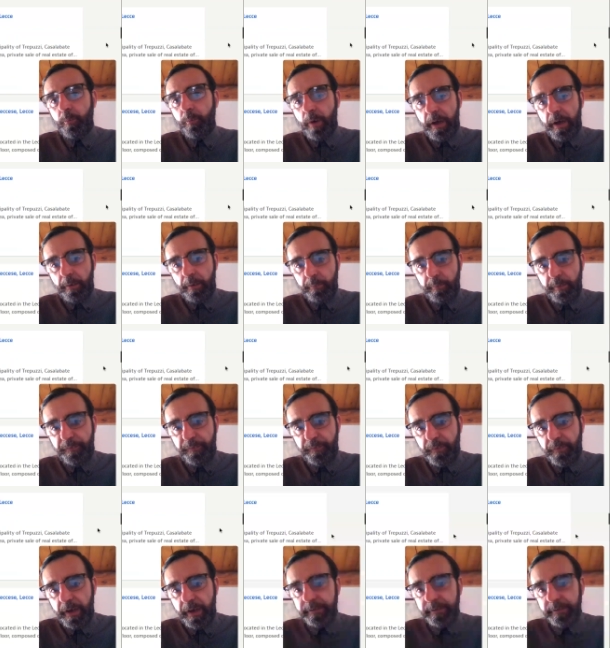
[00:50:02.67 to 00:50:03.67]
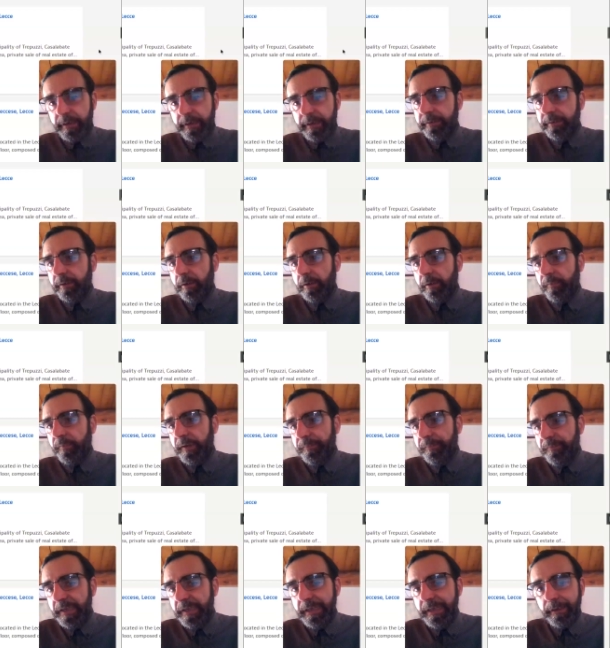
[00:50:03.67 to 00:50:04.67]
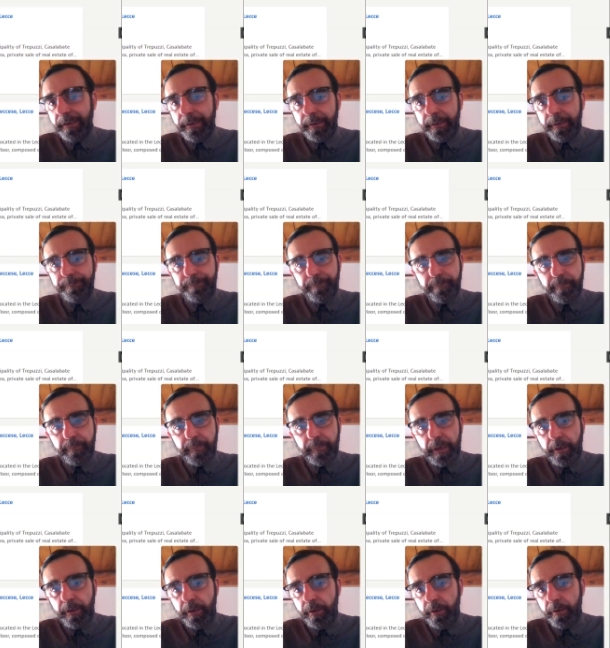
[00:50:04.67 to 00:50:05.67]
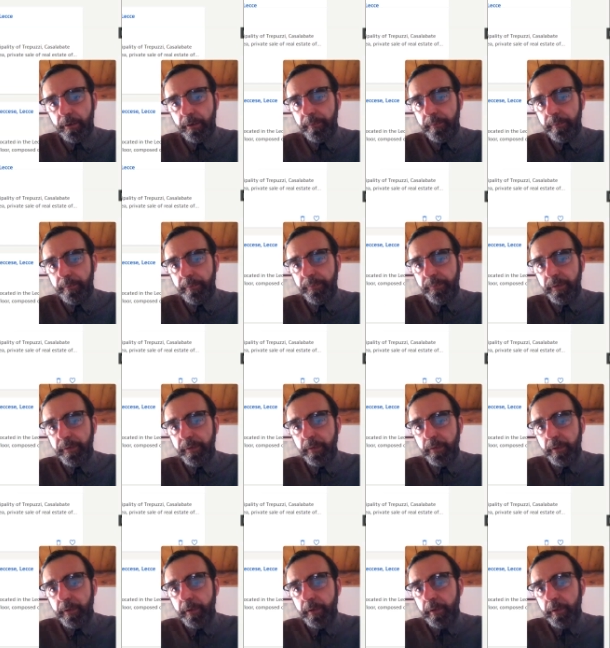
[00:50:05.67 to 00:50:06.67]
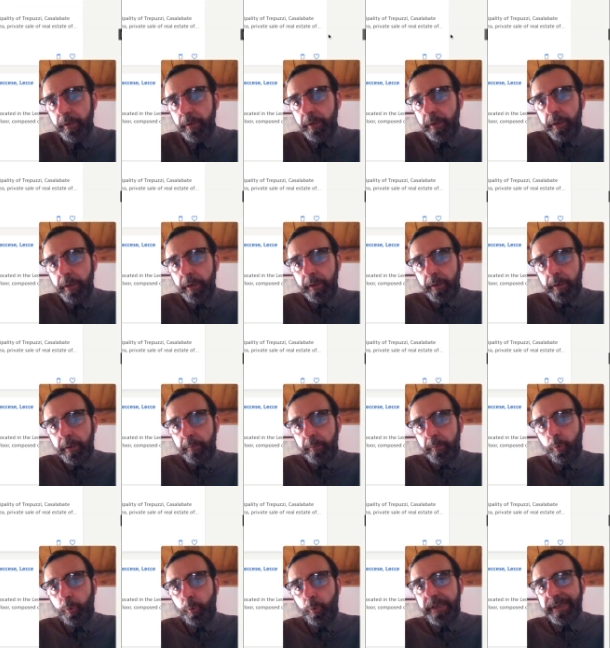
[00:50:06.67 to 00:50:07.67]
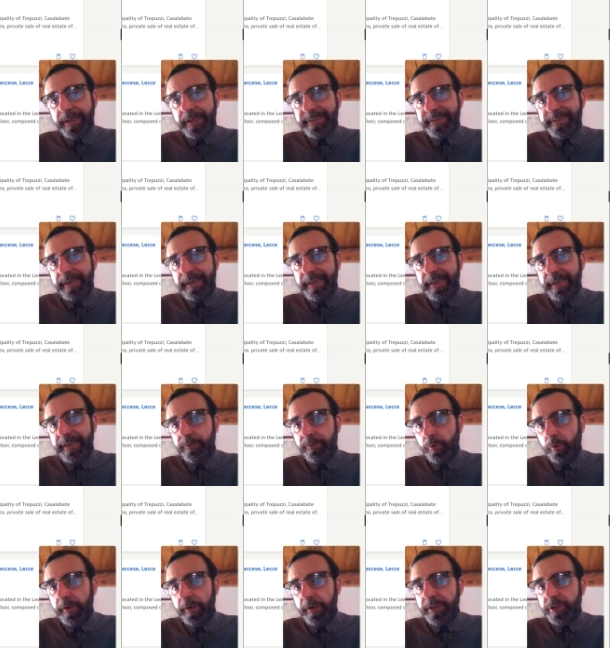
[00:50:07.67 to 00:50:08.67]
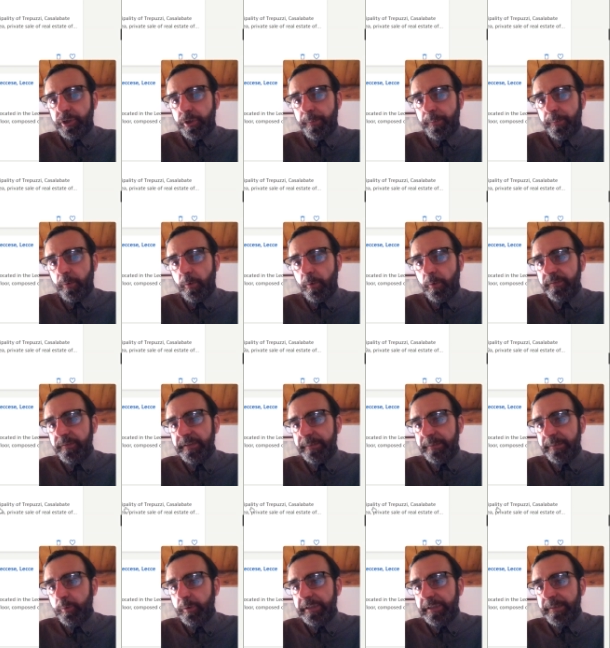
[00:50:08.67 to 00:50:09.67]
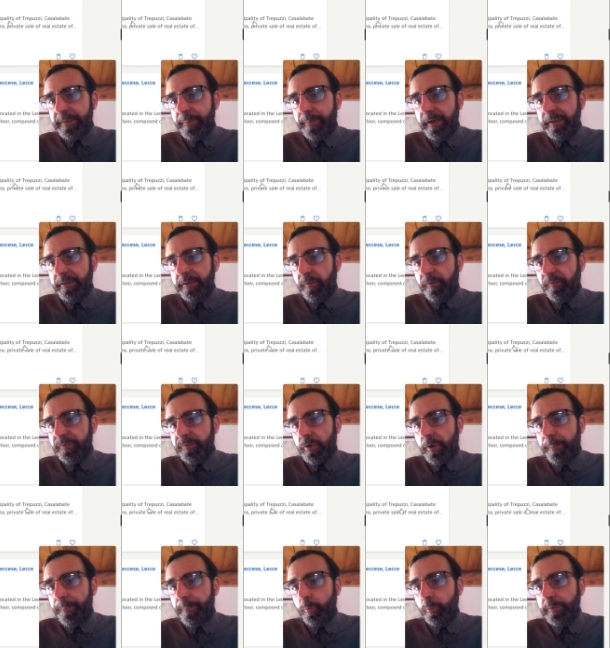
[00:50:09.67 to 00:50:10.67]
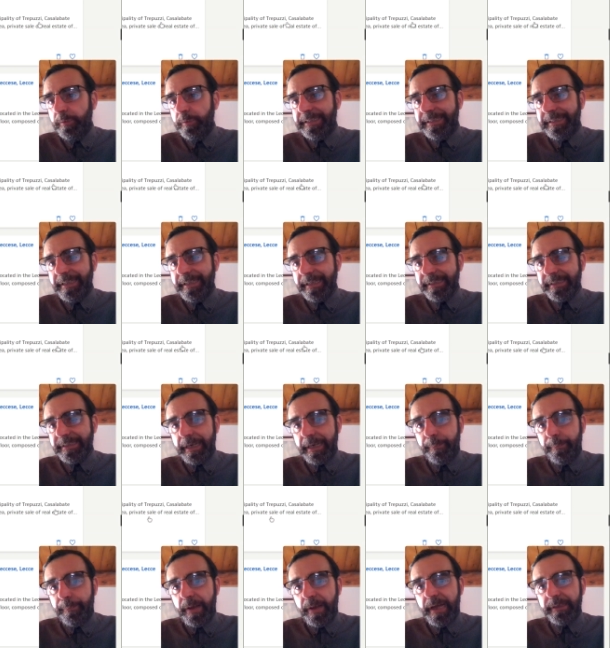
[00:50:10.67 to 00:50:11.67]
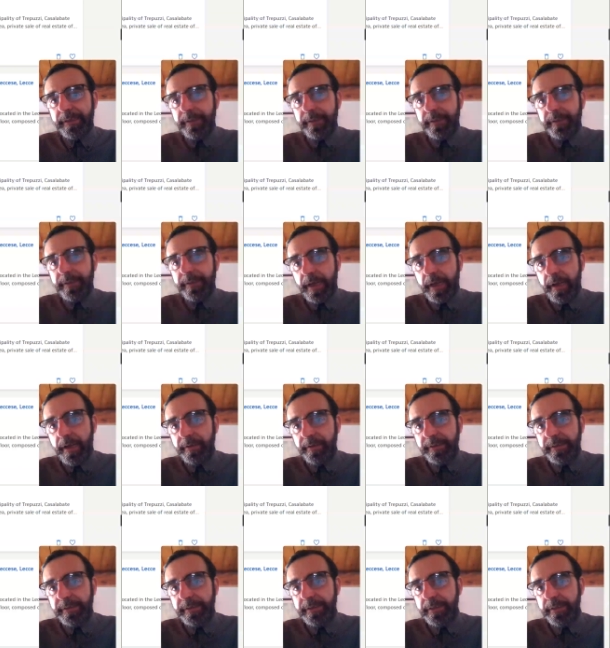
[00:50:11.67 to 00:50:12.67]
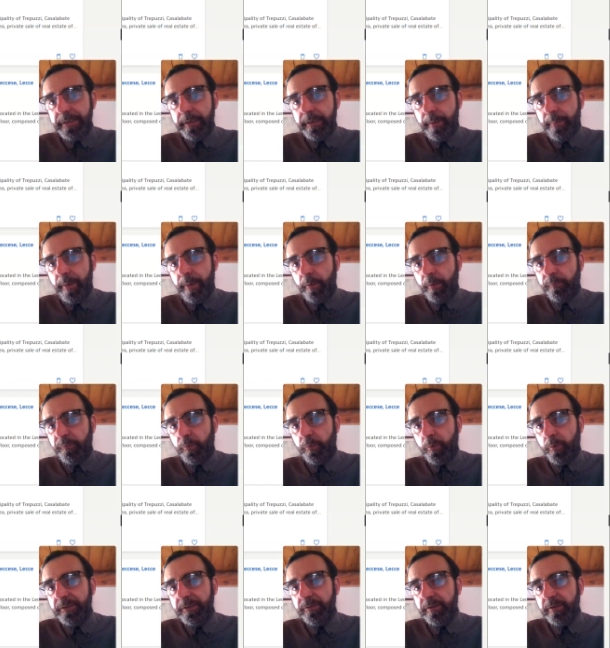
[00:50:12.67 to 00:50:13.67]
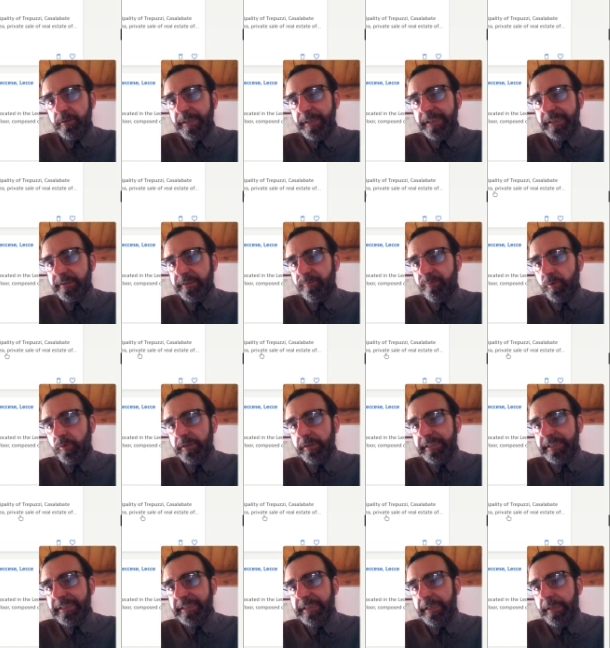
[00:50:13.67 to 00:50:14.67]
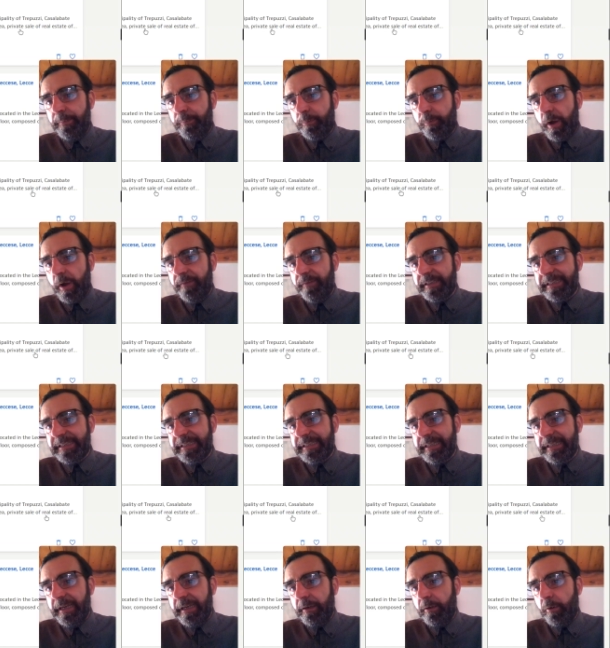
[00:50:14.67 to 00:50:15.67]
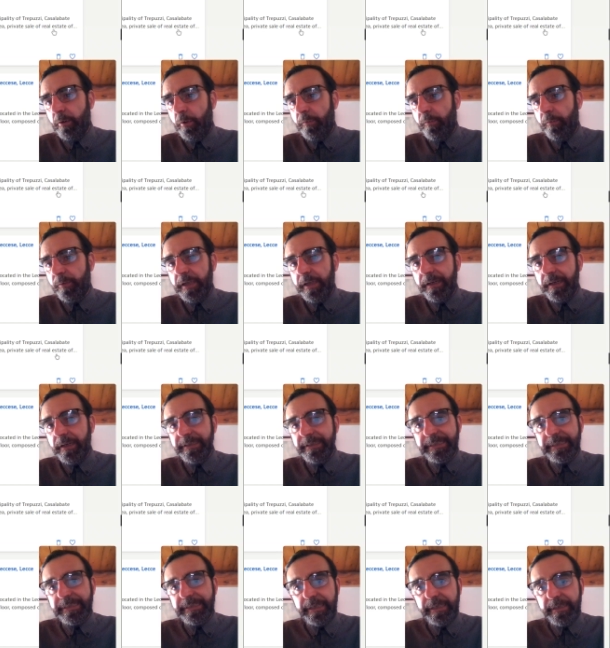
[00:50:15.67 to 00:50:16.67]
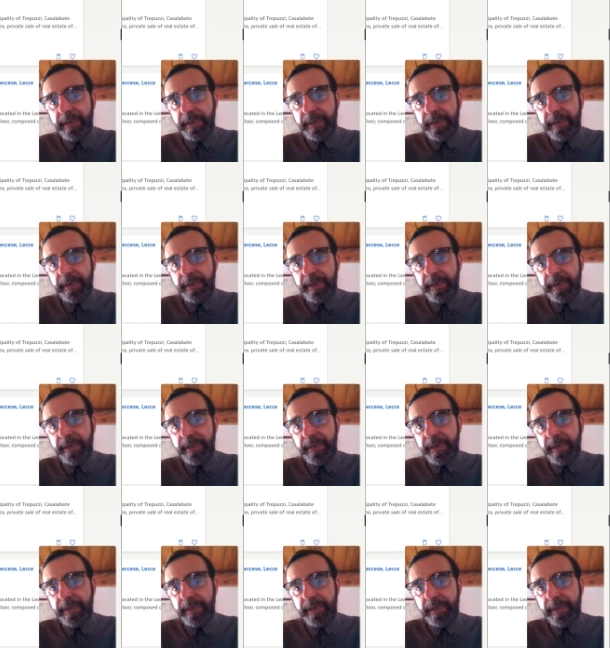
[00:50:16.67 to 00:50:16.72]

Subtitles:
Wow, we find another lovely villa here. Puglia, Salento, Lecce province, municipality of Trepuzzi, Casalabate locality, about 400 meters from the sea, private sale of real estate.